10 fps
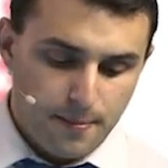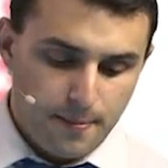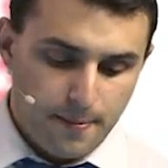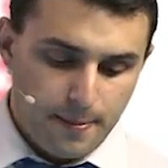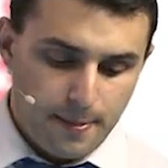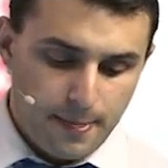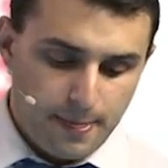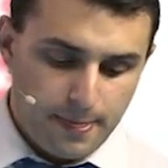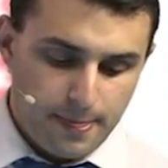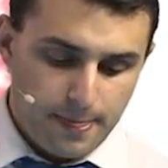
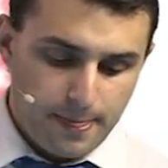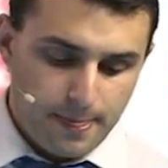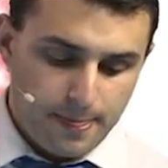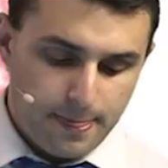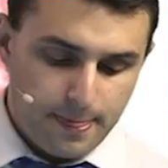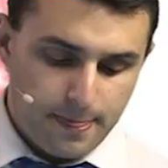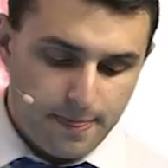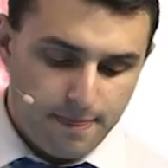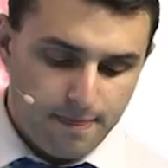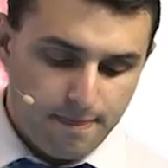
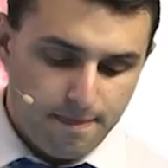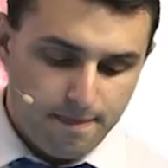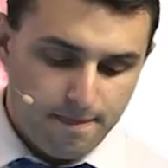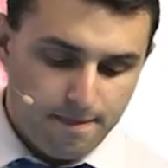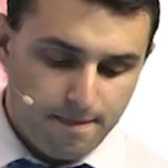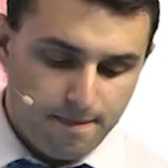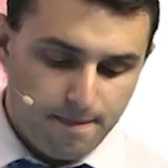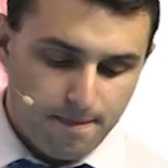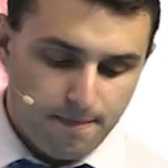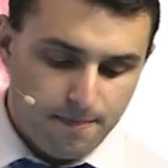
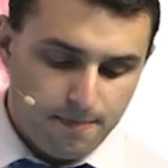(no one is talking)